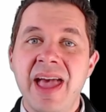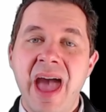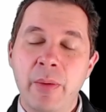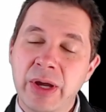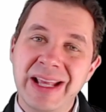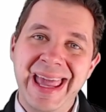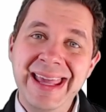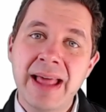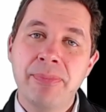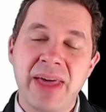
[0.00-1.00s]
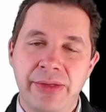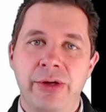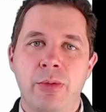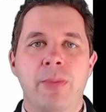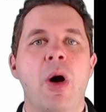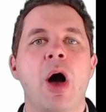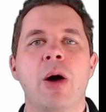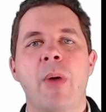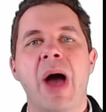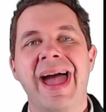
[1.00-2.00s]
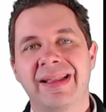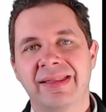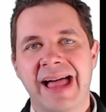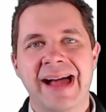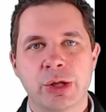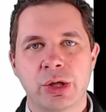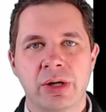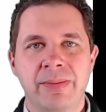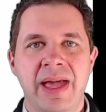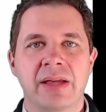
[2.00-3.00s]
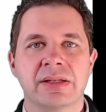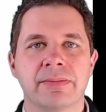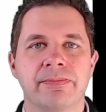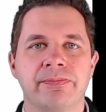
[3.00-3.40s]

and we're going to heat up that thermopile by a larger amount.